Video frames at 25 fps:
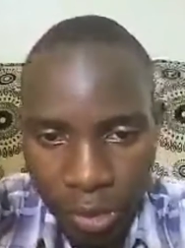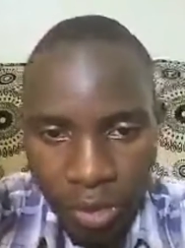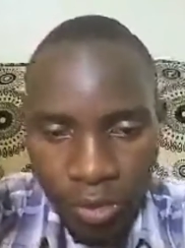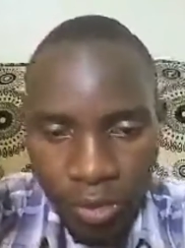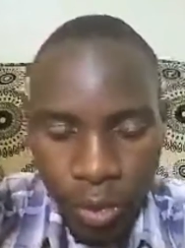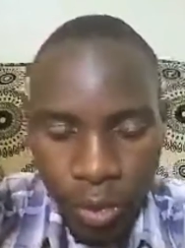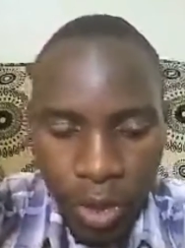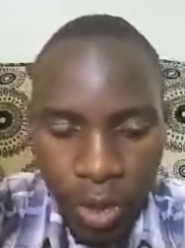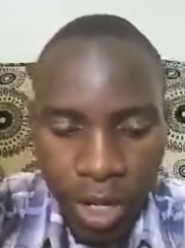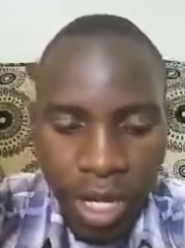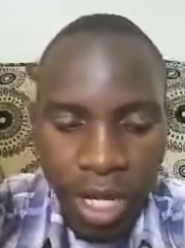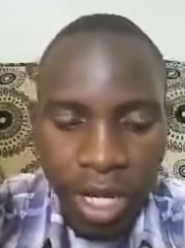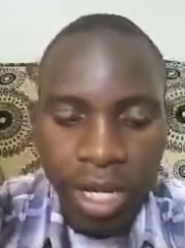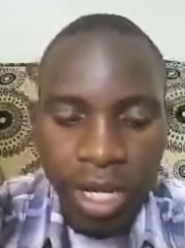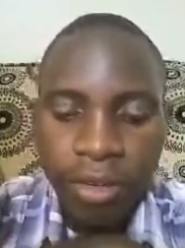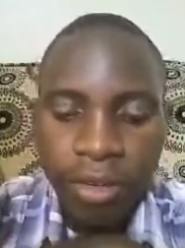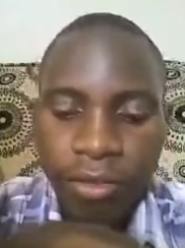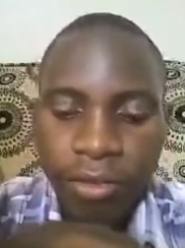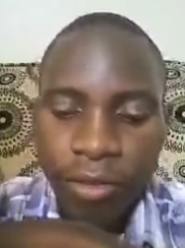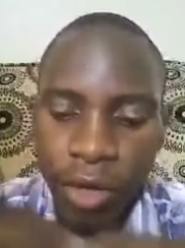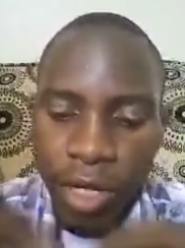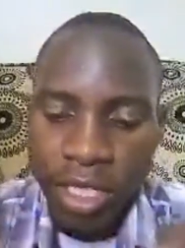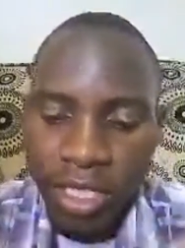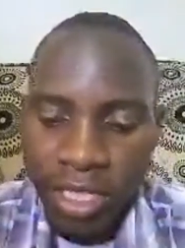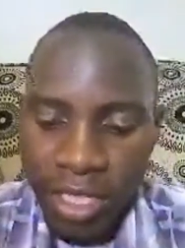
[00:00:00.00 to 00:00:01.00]
For a year,
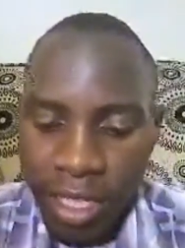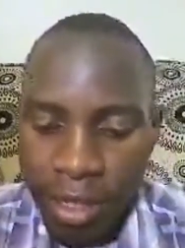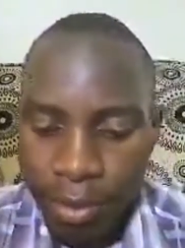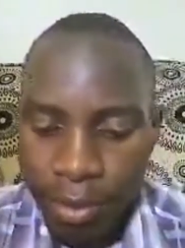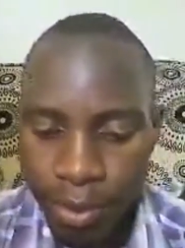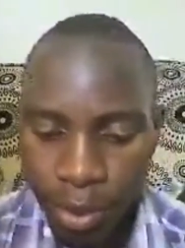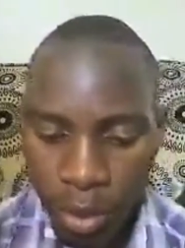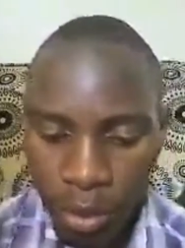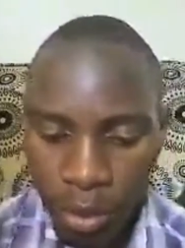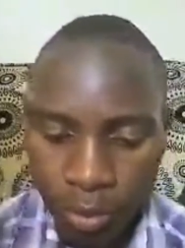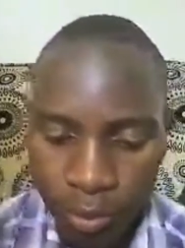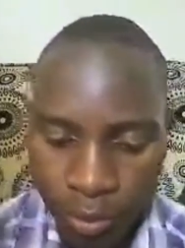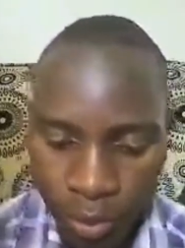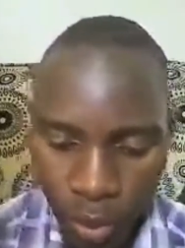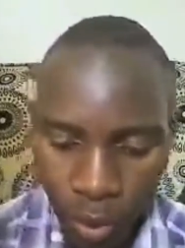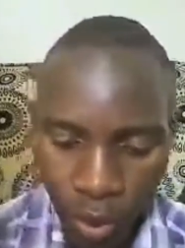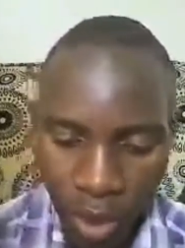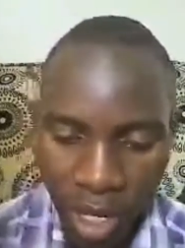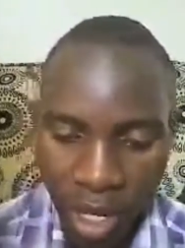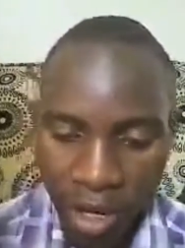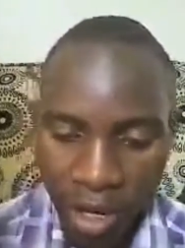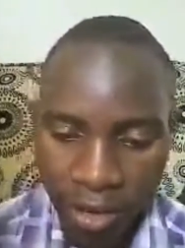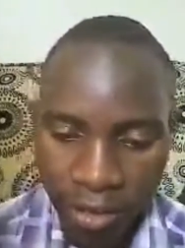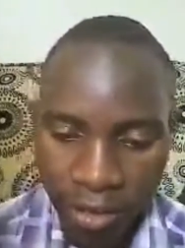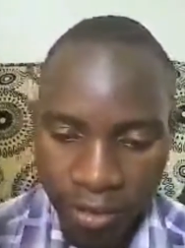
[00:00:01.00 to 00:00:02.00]
for example, we
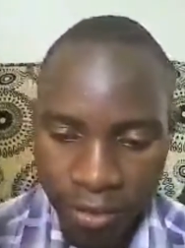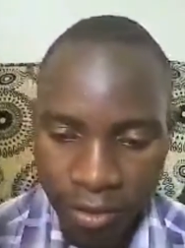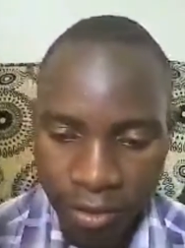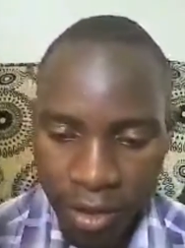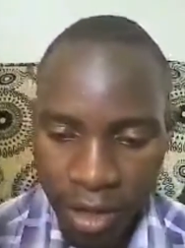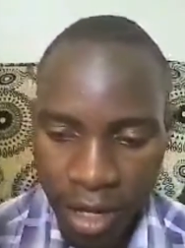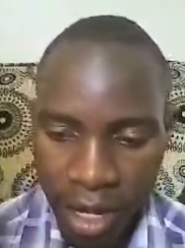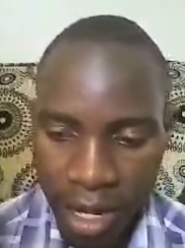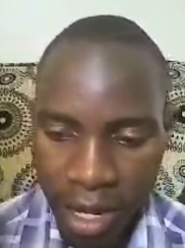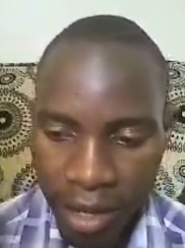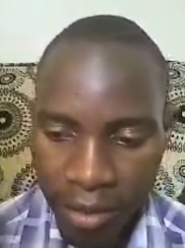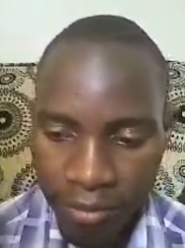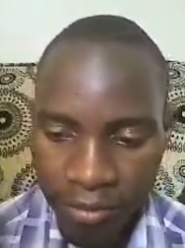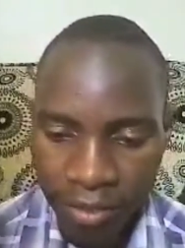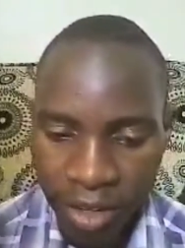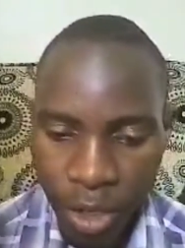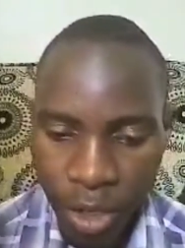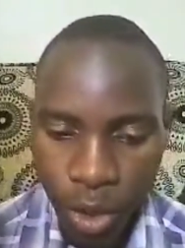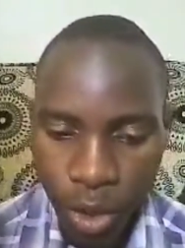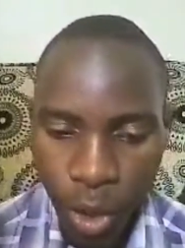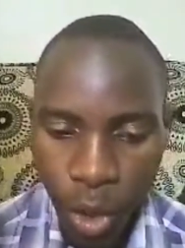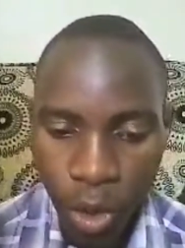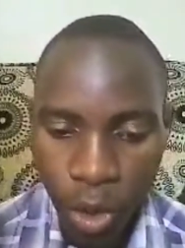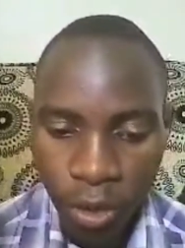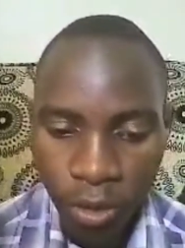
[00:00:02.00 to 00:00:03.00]
have a
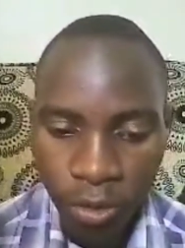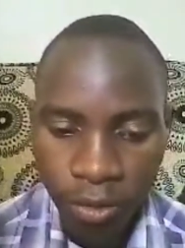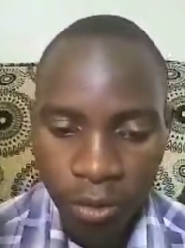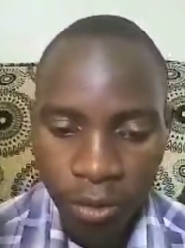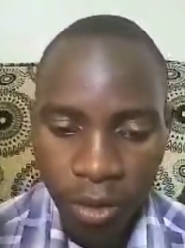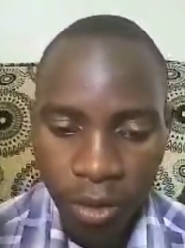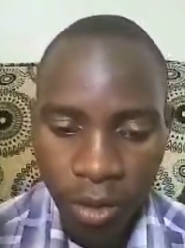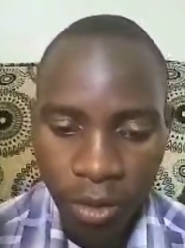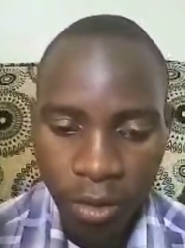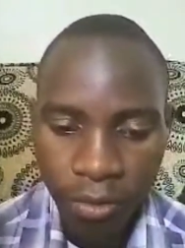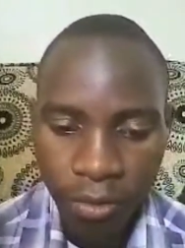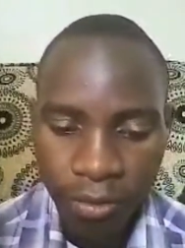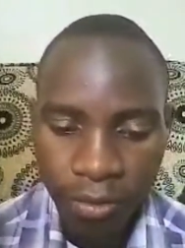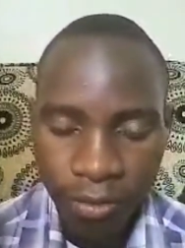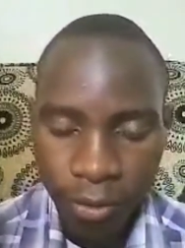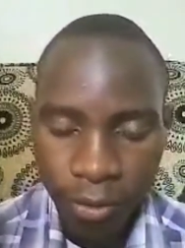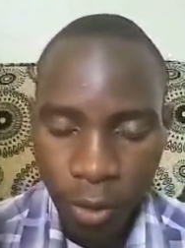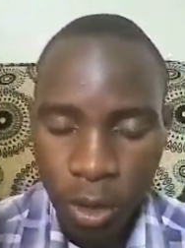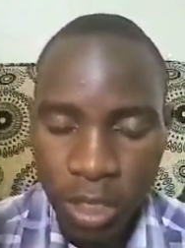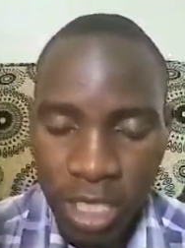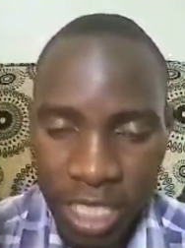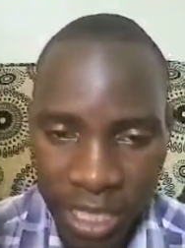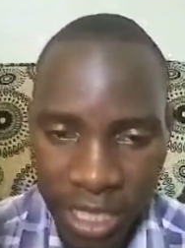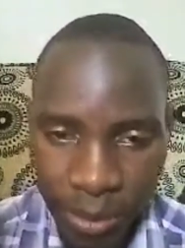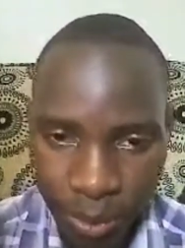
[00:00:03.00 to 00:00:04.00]
value of
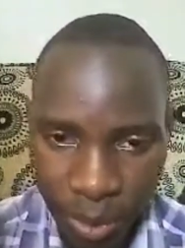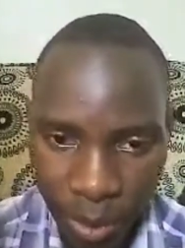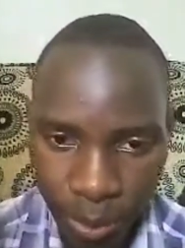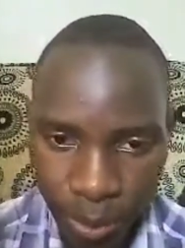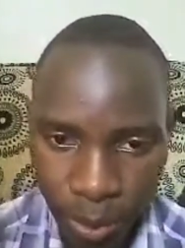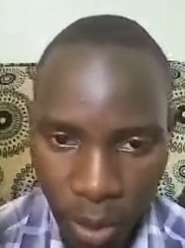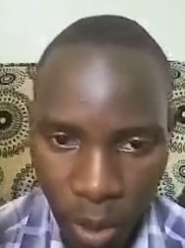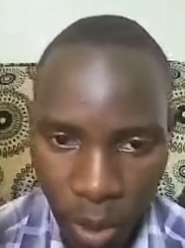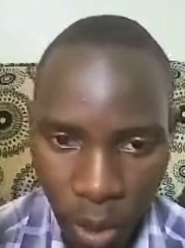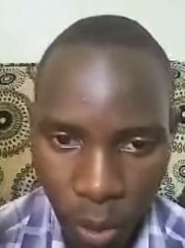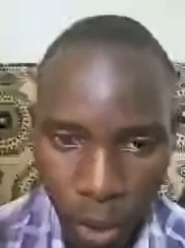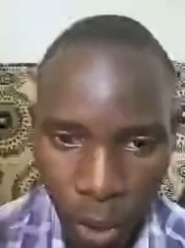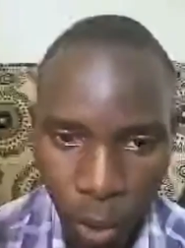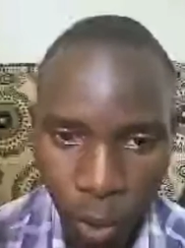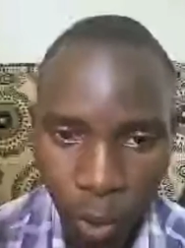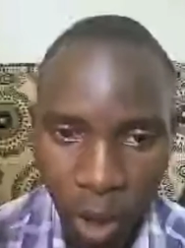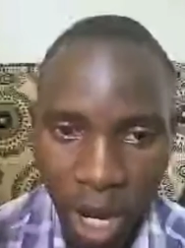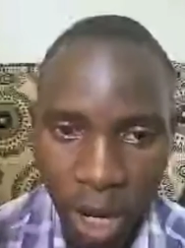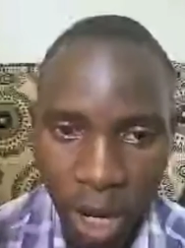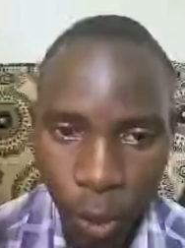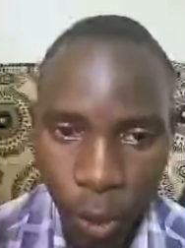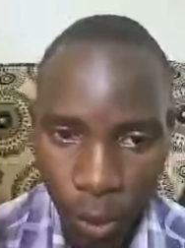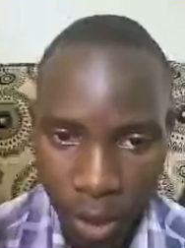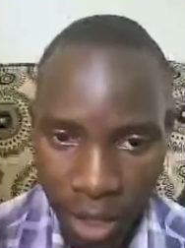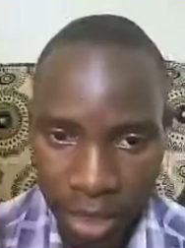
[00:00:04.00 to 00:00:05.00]
forty people we
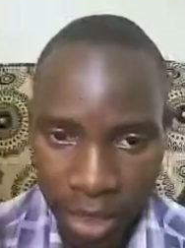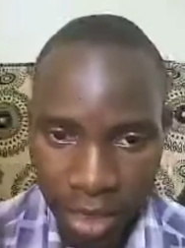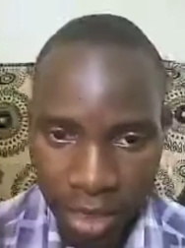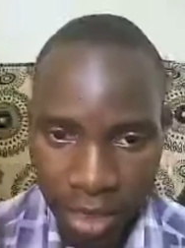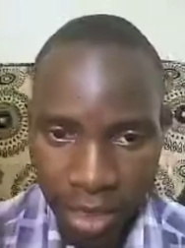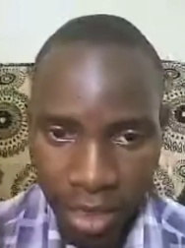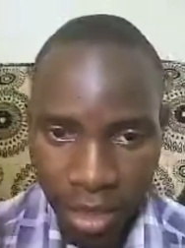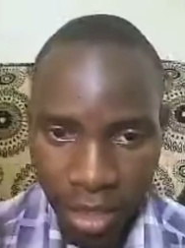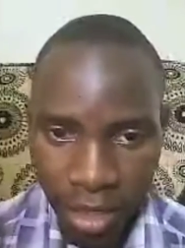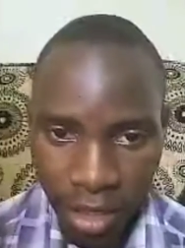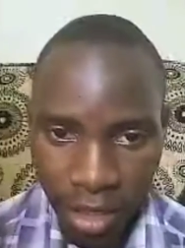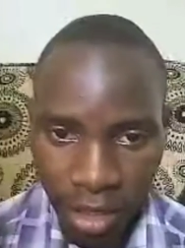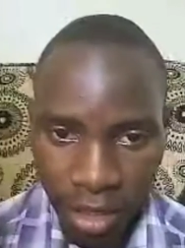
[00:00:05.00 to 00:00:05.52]
work with.